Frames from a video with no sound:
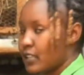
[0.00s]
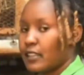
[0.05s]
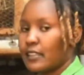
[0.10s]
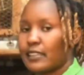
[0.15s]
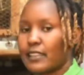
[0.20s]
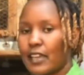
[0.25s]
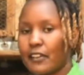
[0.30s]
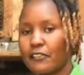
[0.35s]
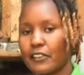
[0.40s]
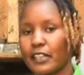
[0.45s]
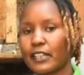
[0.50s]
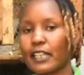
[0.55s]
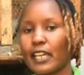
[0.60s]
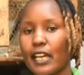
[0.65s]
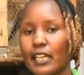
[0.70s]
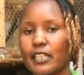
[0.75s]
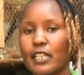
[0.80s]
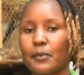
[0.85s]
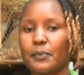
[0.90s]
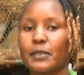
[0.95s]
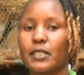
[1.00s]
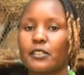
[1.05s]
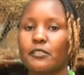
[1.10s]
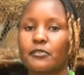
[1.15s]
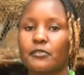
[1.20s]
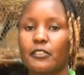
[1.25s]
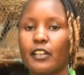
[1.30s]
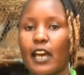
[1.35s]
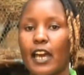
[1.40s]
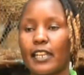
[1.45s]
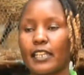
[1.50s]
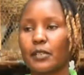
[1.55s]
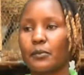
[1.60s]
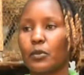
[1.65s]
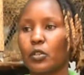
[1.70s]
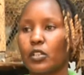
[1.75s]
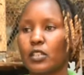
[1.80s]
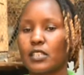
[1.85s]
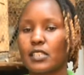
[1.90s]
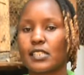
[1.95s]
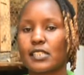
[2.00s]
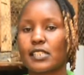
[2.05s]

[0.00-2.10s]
they're very adaptive animals.